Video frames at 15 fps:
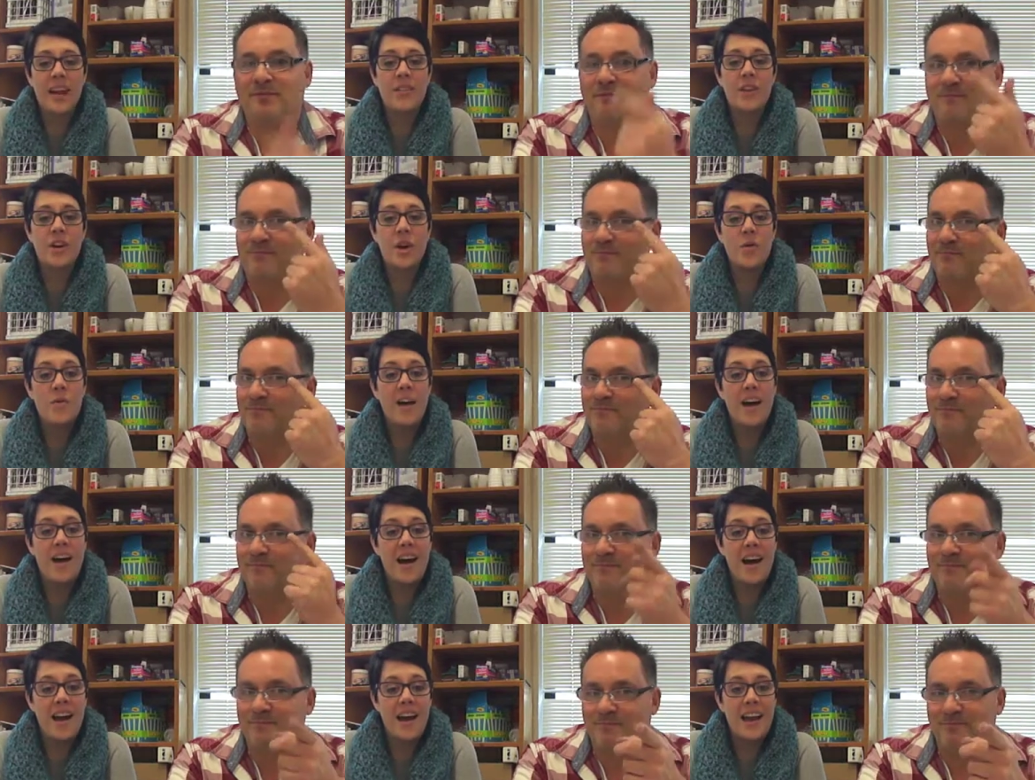Speaker 1: on their own
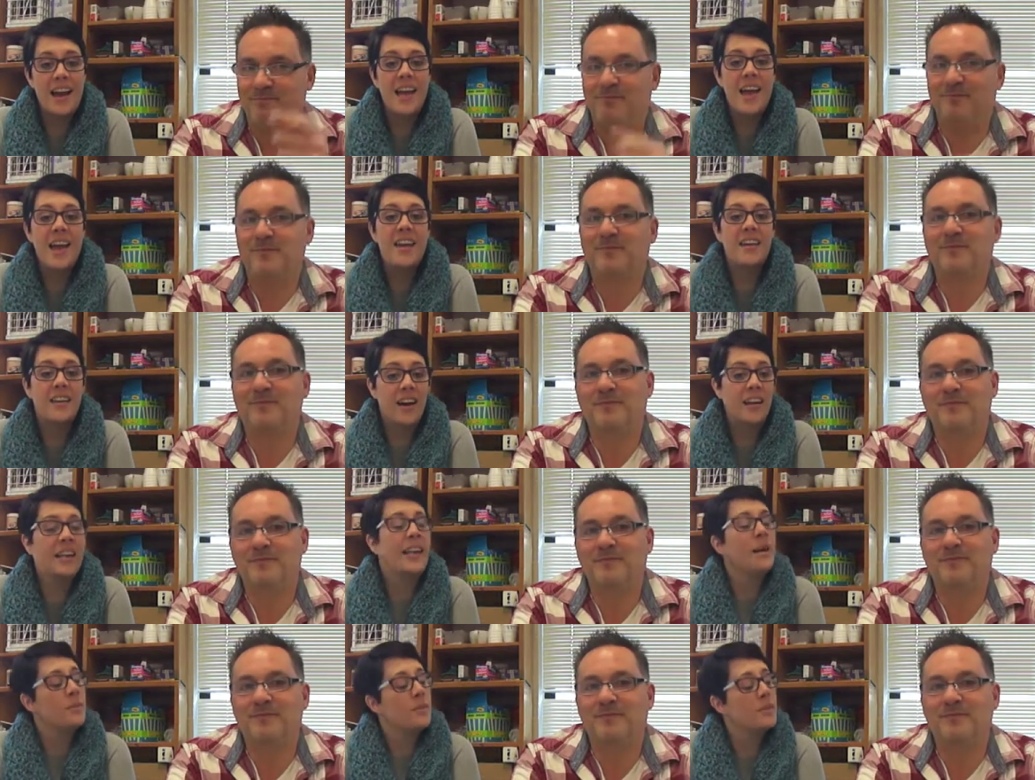eye and not a
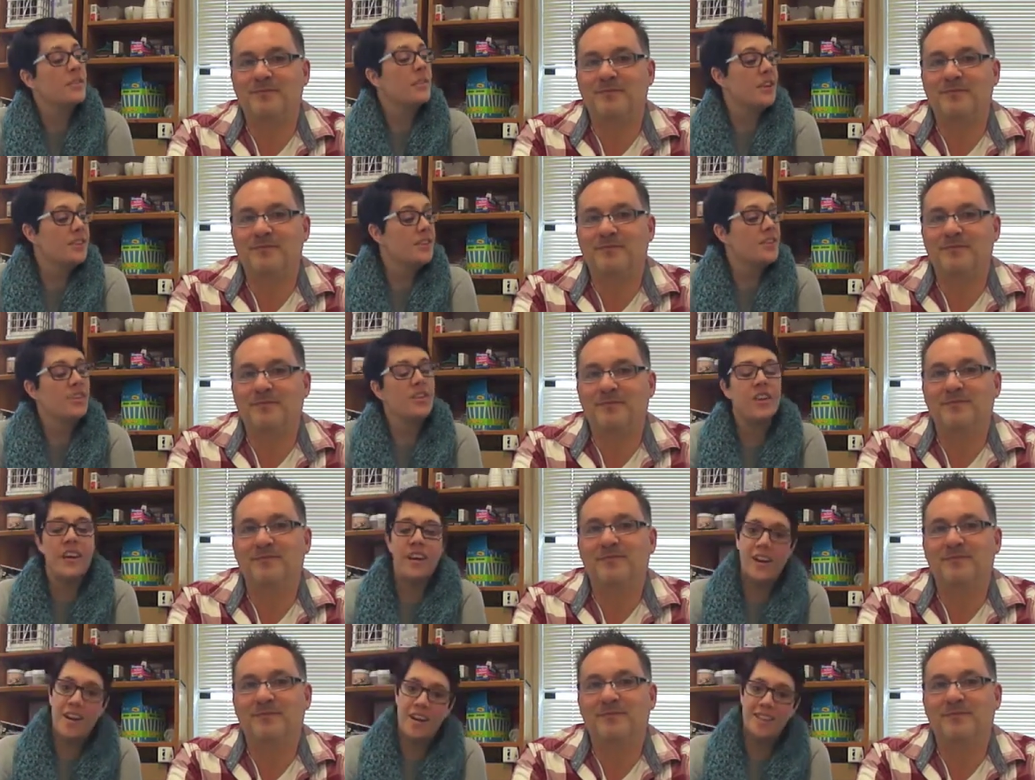camera's lens to
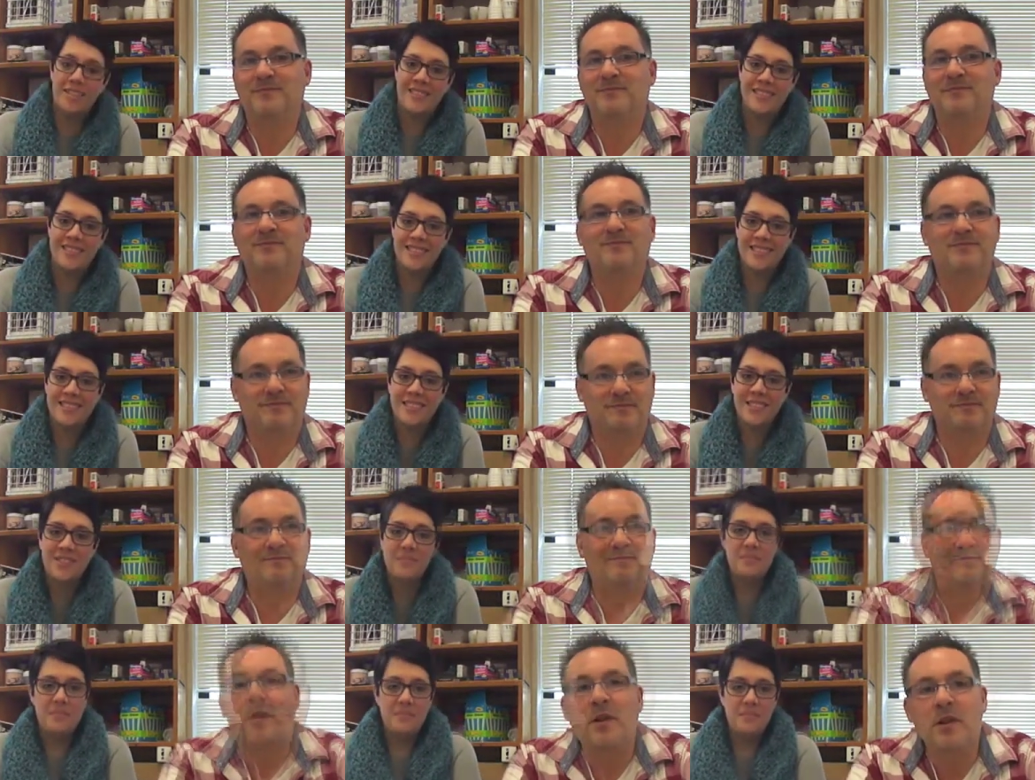create art.
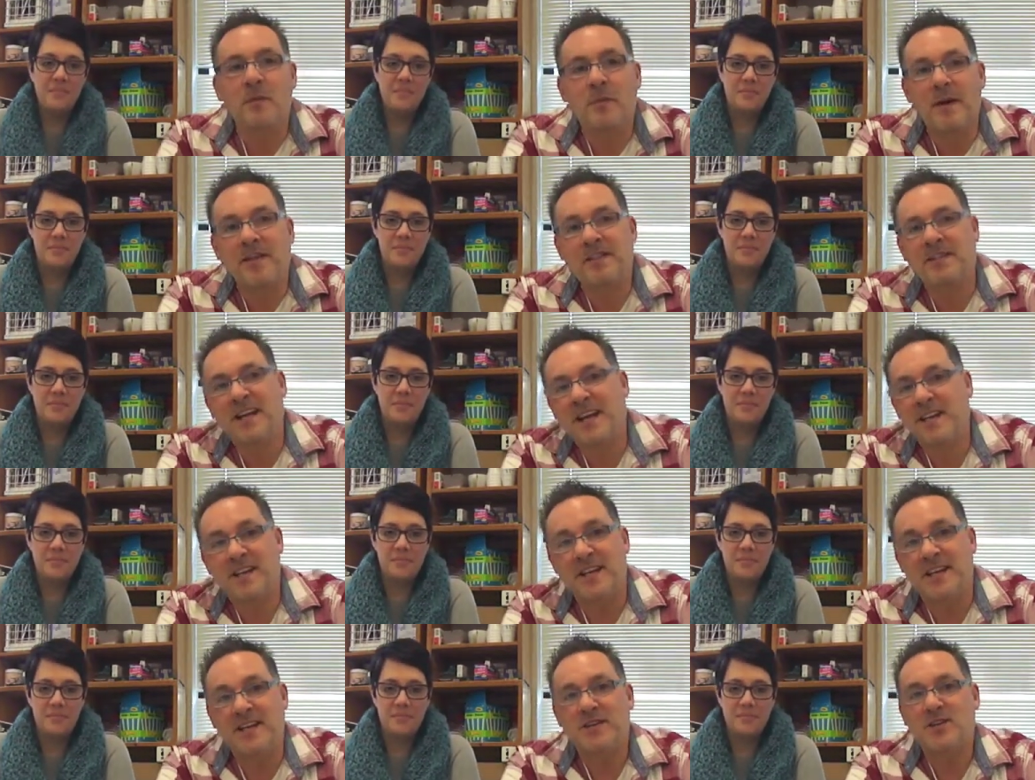
Speaker 2: One of the best
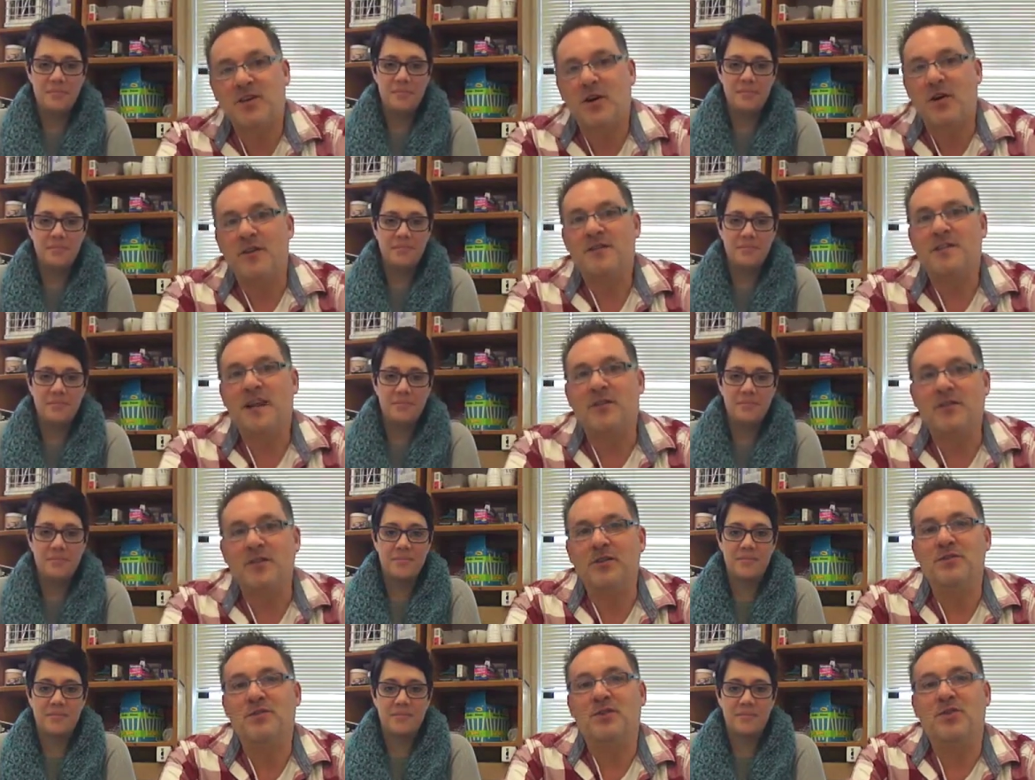techniques artists have
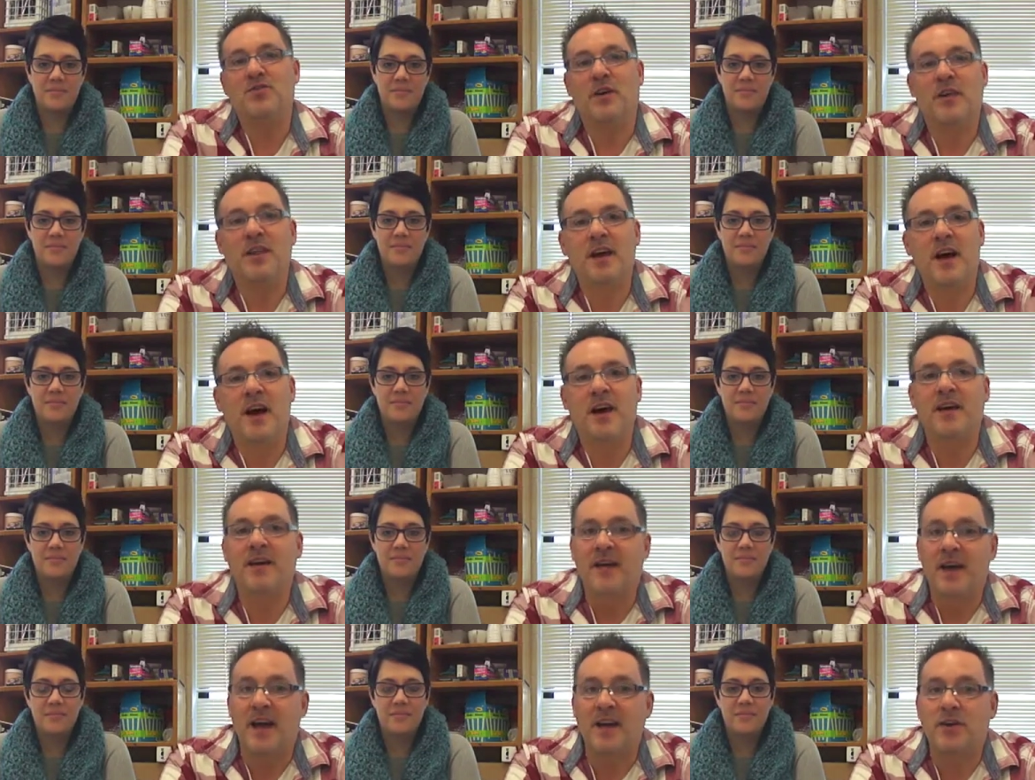used to train the eye
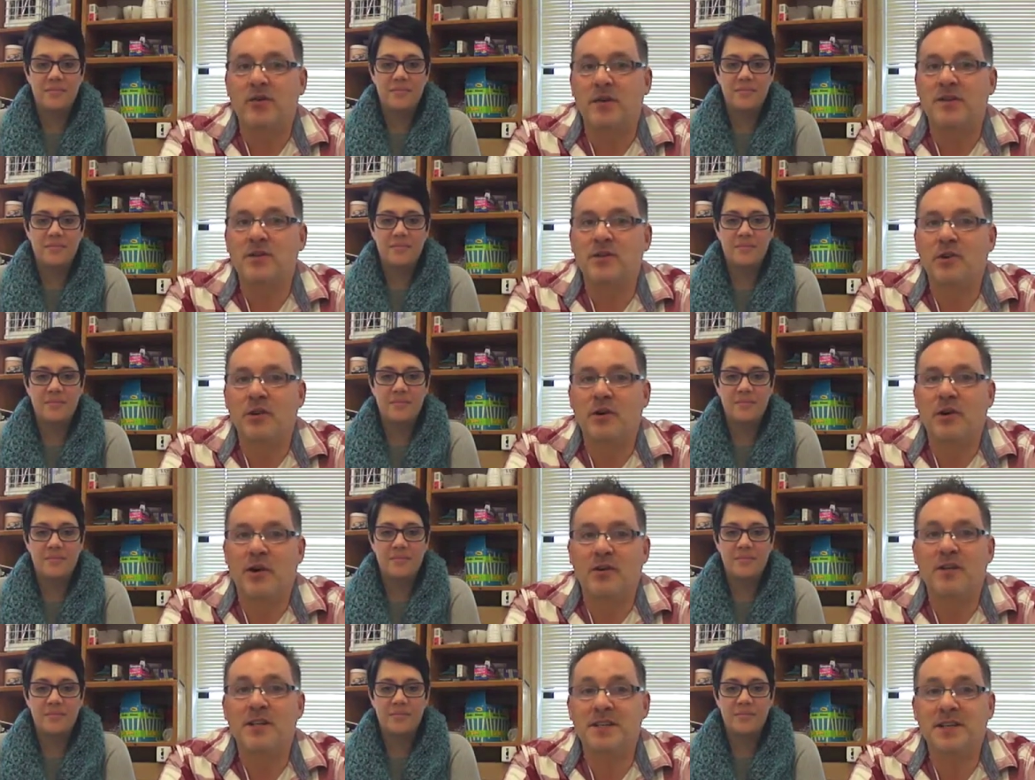and increase their
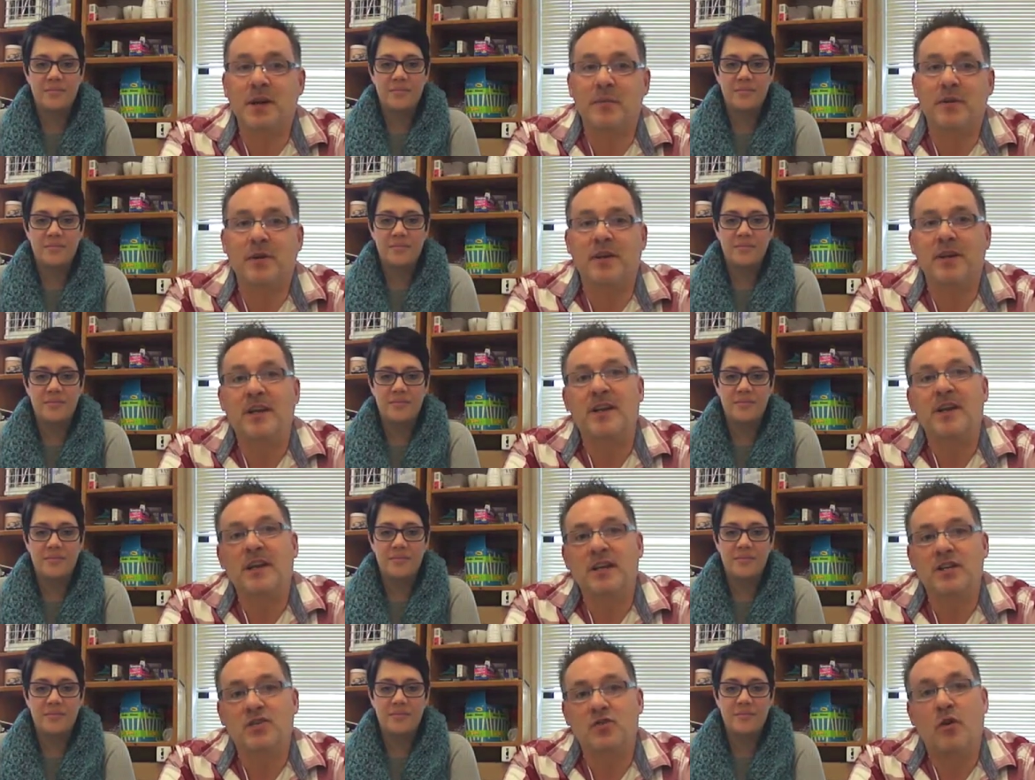artistic ability
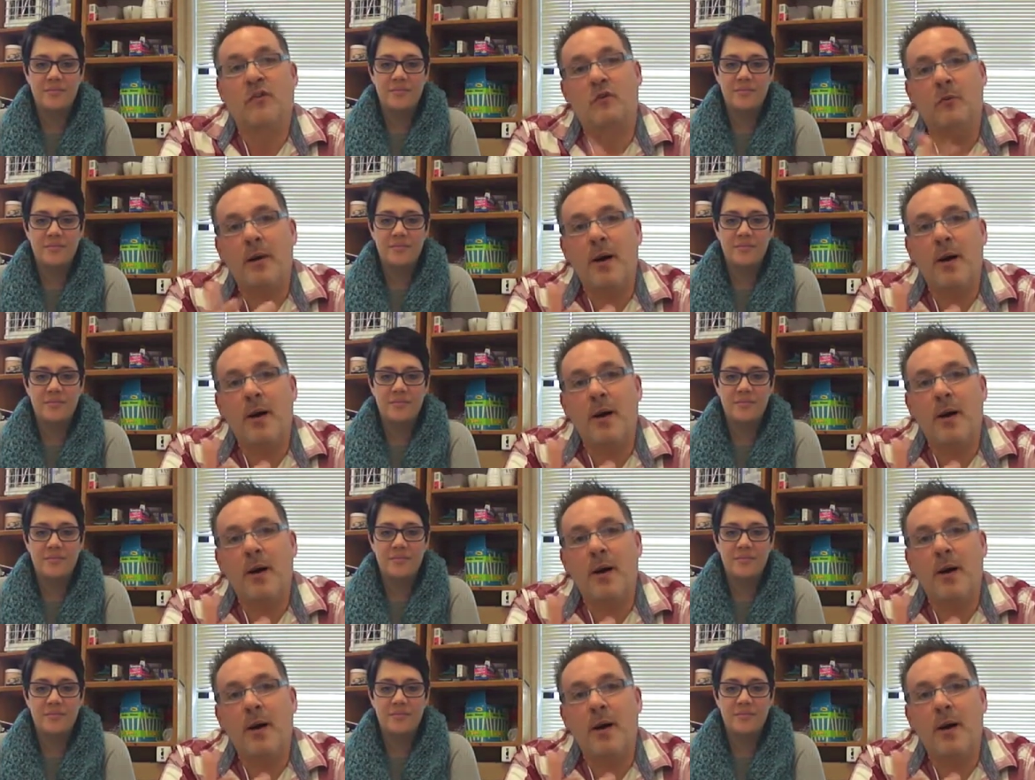is drawing from